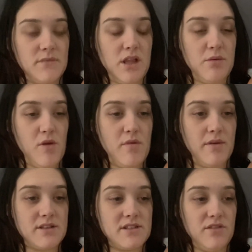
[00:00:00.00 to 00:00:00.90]
I'm home by
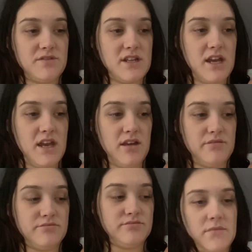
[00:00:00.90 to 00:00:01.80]
myself today.
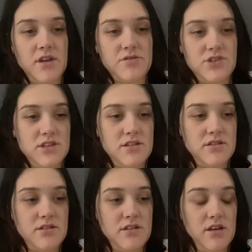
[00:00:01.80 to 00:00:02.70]
I'm
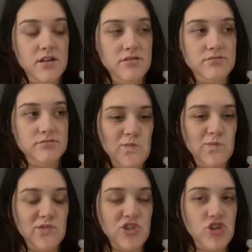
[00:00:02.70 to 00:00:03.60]
just, yeah,
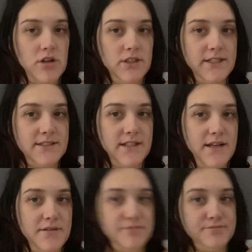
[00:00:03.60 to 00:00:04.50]
struggling
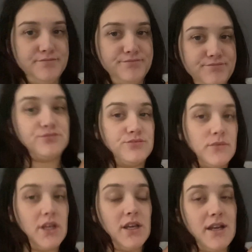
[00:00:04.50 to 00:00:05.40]
today.
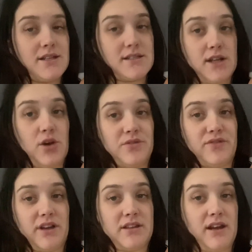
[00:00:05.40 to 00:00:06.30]
It doesn't help the
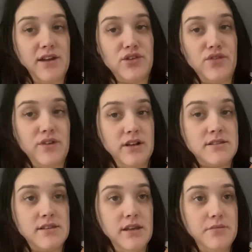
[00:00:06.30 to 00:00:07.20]
fact that I had no fucking
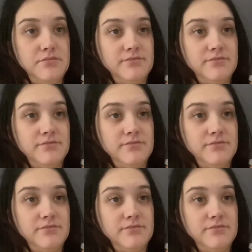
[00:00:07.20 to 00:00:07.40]
sleep.